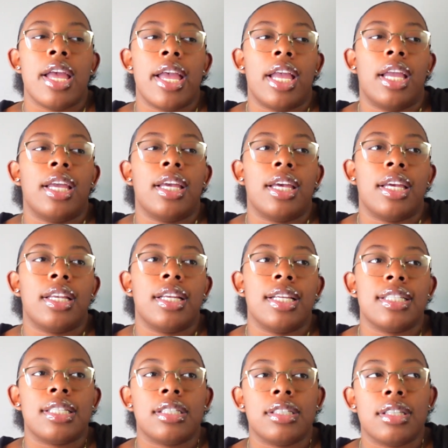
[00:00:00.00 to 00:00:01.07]
And
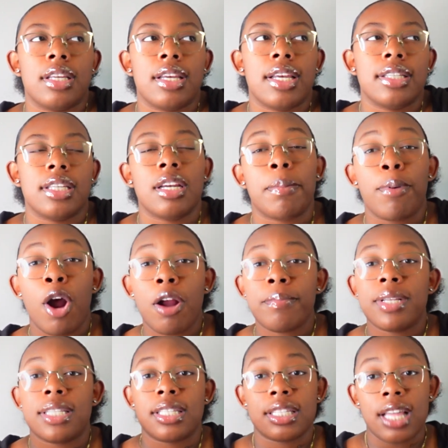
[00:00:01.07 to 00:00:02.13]
it's an
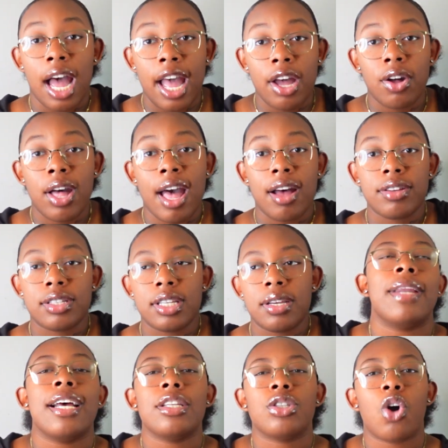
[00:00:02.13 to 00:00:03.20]
apartment style housing.
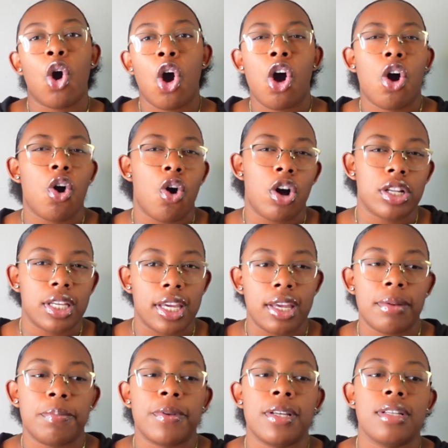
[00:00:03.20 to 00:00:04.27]
That's all on
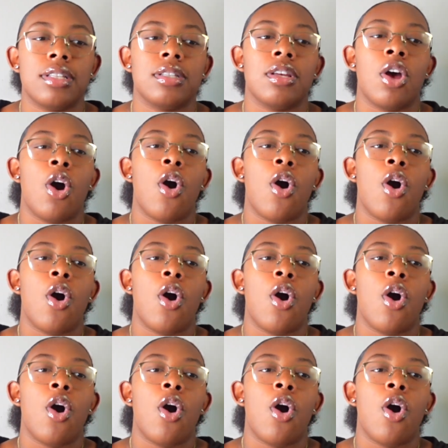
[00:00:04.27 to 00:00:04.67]
campus.